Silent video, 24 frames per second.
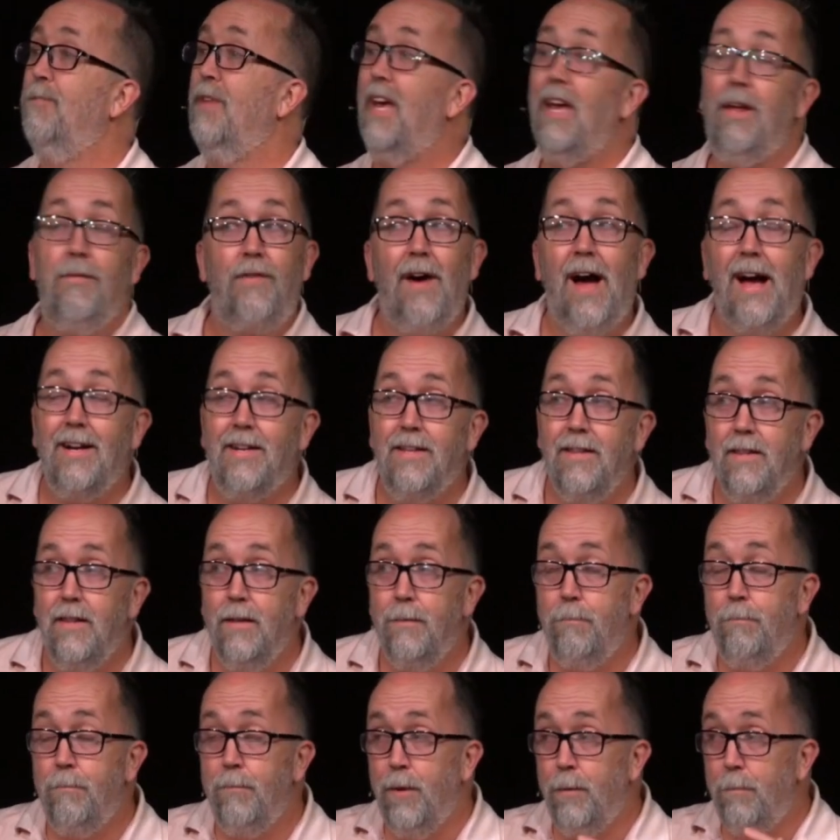In fact, the,
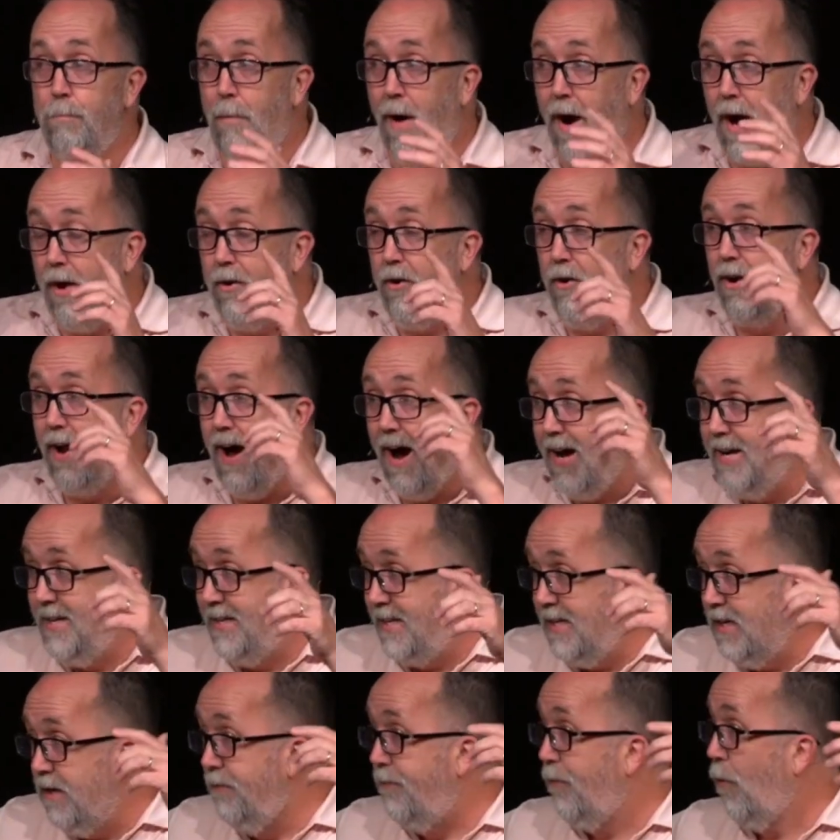the modern
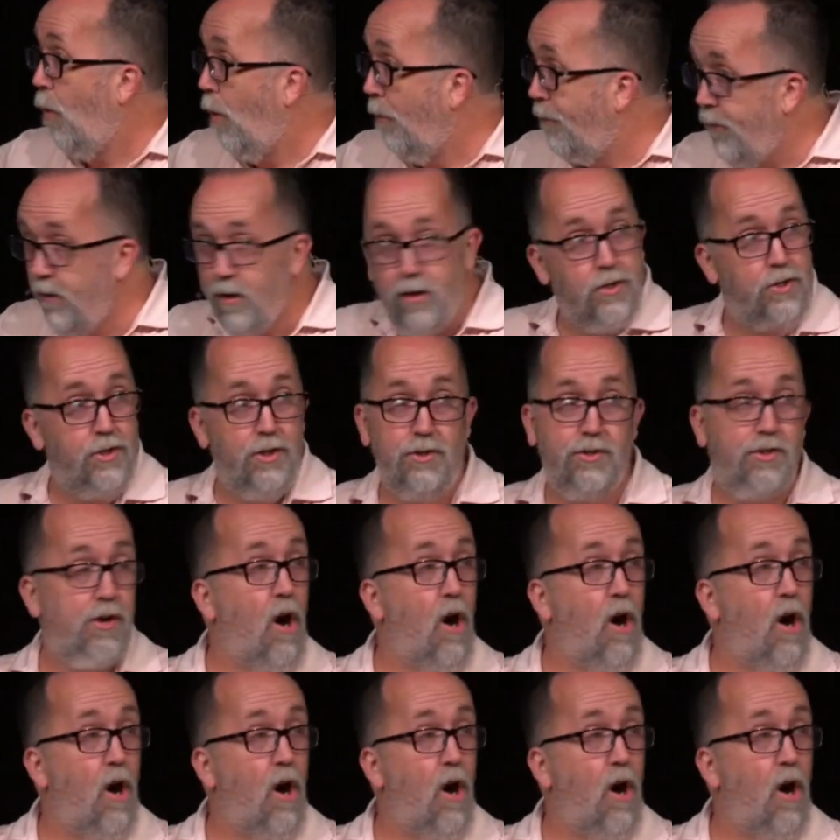idea of orphanages